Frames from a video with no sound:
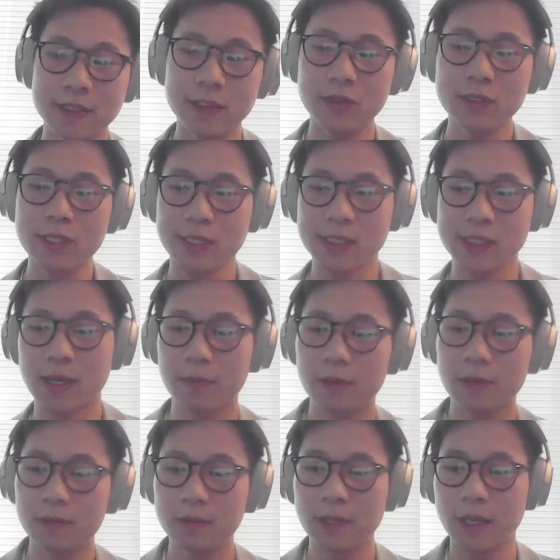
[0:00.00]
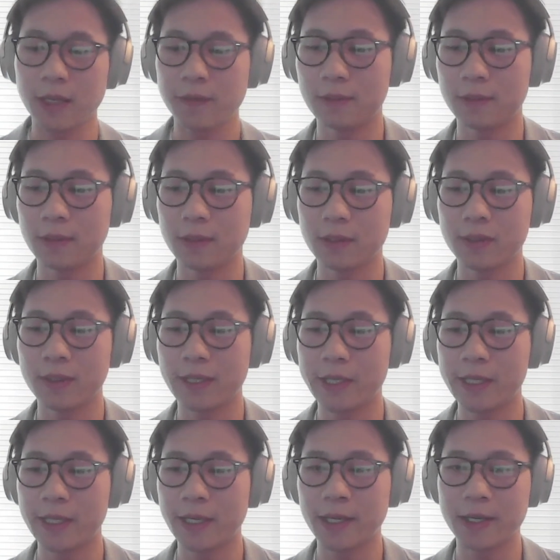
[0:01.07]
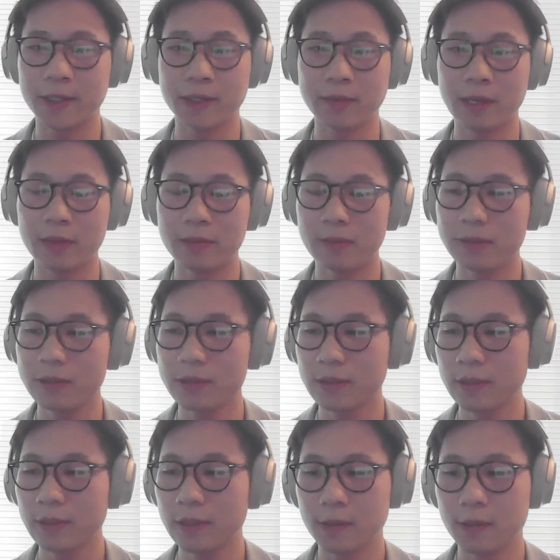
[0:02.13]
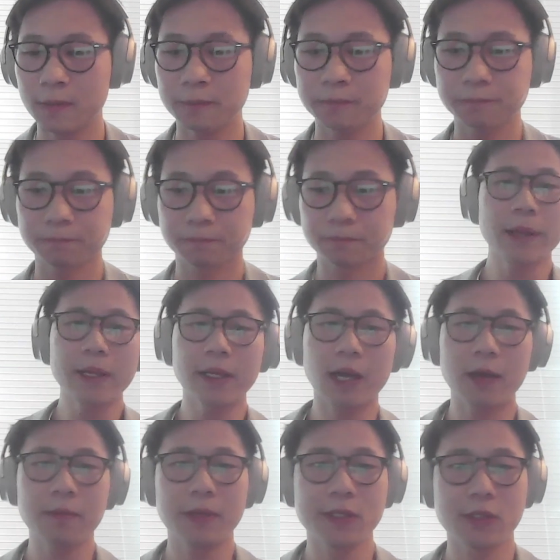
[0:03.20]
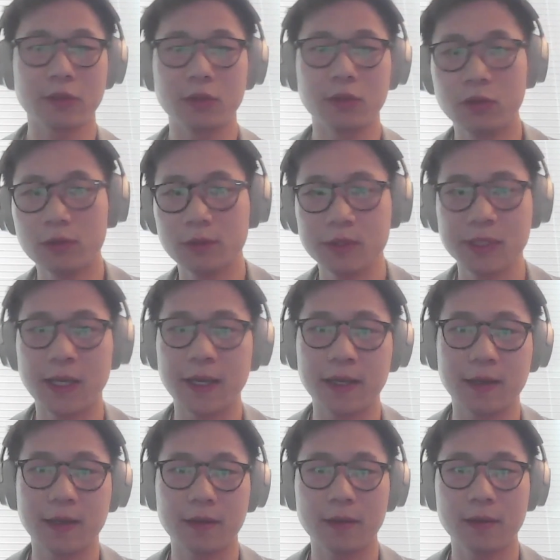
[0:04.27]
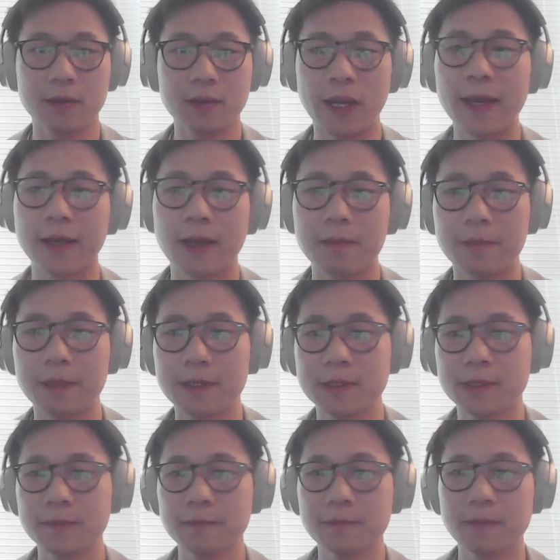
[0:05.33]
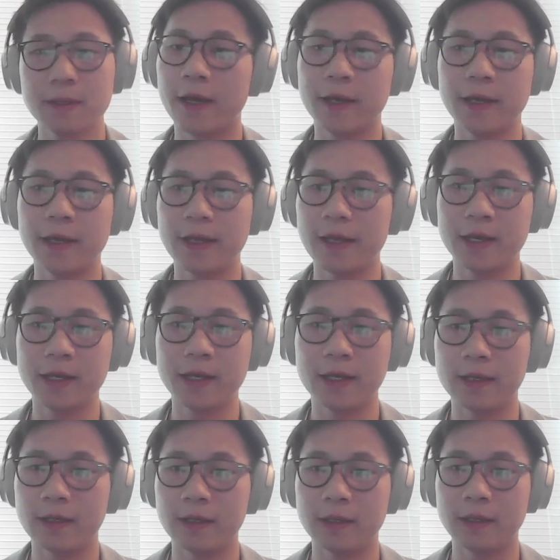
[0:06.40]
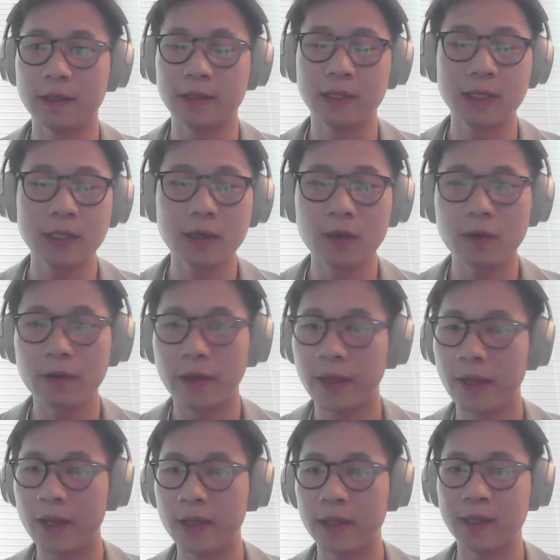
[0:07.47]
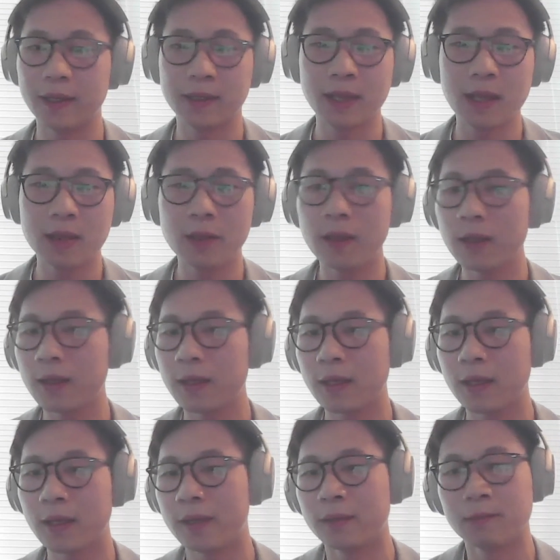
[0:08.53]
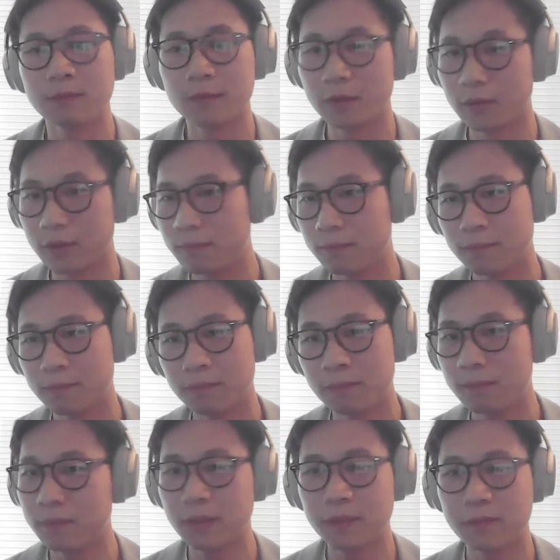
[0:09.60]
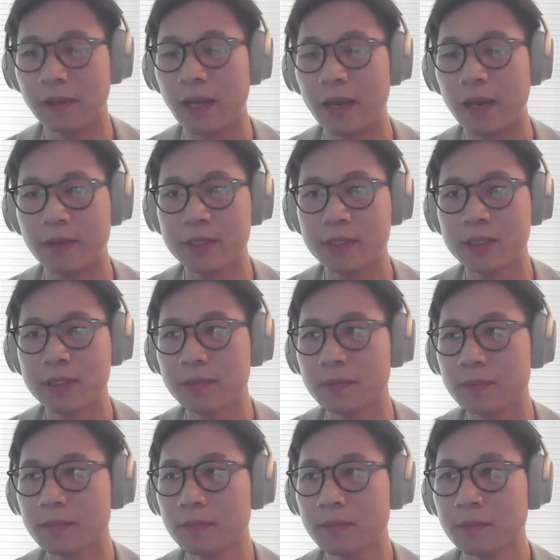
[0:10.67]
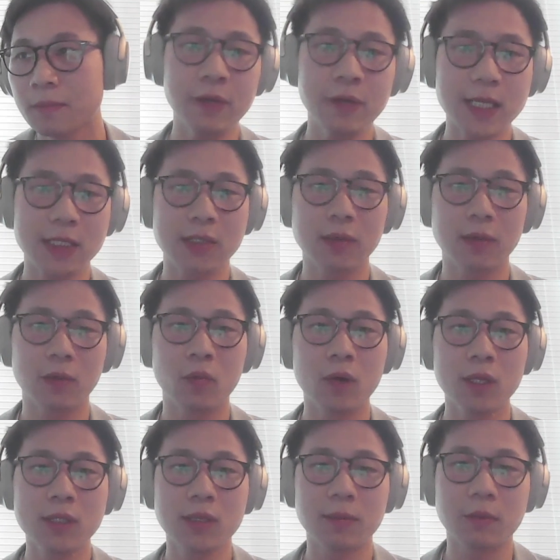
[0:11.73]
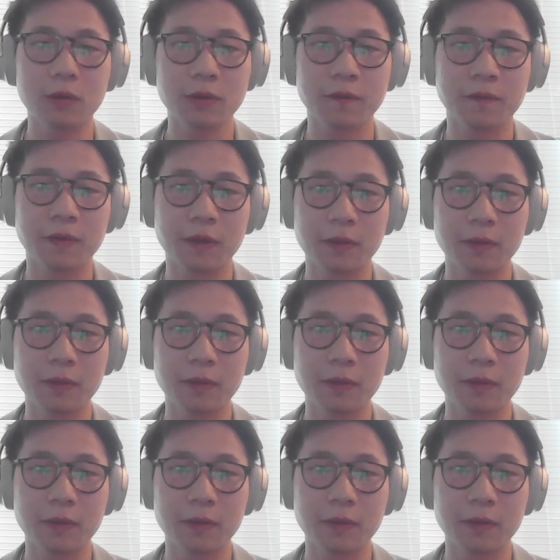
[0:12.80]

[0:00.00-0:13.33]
Let's use the example, the current AI development. So there are many companies are saying they're AI companies, AI in legal, AI in accounting, AI in different areas. If you ask what is the moat of